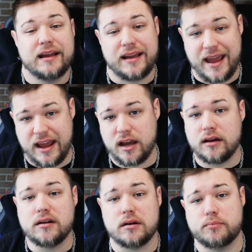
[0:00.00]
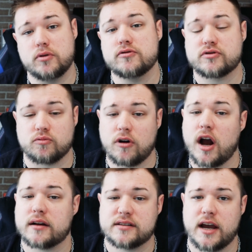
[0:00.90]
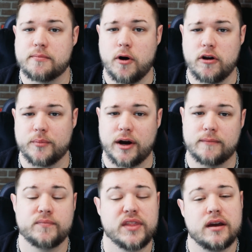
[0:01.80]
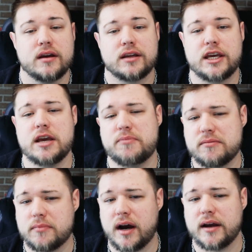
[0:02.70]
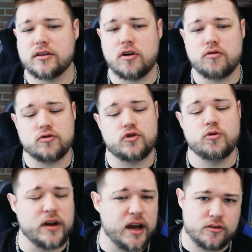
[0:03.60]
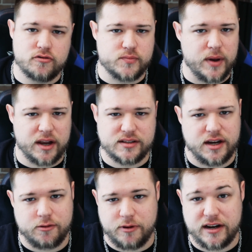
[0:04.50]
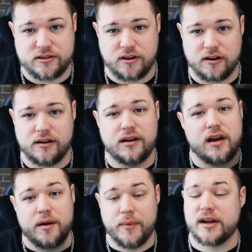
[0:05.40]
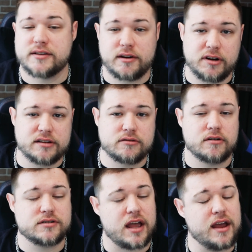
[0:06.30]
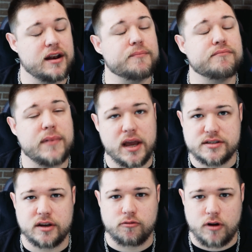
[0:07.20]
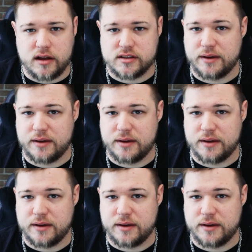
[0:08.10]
and boost rock type Pokemon Keep in mind though, do not use Mega Tyranitar. Mega Tyranitar is an amazing rock type